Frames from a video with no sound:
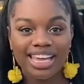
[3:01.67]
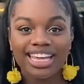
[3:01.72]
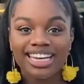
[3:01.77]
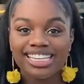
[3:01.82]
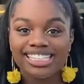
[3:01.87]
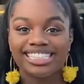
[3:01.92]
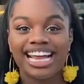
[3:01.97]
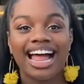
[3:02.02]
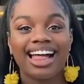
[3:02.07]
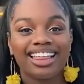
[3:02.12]

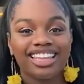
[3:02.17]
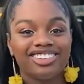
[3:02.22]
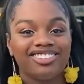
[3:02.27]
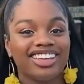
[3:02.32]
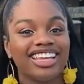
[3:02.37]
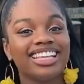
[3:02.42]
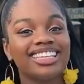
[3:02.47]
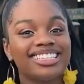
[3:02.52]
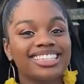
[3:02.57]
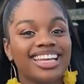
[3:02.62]
Queen,
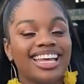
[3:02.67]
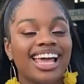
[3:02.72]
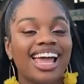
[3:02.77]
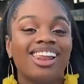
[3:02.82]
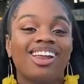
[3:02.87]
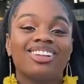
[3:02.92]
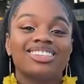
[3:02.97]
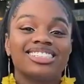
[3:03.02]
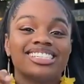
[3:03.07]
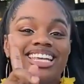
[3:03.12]
Jacqueline Means,
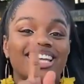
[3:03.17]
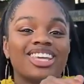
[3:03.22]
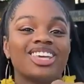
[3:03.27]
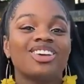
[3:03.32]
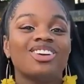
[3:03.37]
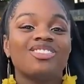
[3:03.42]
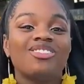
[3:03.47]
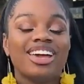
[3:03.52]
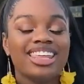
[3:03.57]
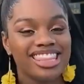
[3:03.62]
and I'll see
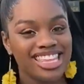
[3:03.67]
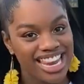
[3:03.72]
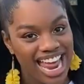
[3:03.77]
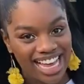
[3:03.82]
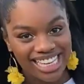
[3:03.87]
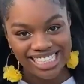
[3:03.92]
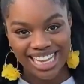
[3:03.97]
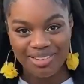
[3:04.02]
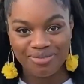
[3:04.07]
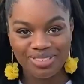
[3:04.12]
you in the
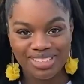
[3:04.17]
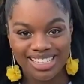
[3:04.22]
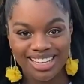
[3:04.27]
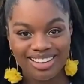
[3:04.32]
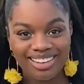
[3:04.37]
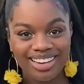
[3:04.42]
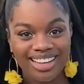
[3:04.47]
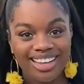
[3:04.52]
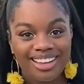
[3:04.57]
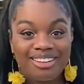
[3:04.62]
next
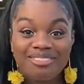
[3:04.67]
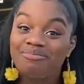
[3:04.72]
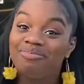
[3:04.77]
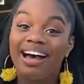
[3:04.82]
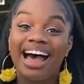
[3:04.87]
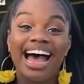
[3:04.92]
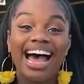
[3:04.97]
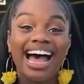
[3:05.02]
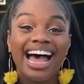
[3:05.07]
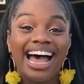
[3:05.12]
episode.
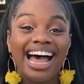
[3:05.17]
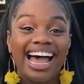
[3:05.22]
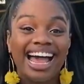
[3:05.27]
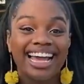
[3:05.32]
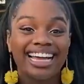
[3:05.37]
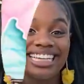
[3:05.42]
Bye!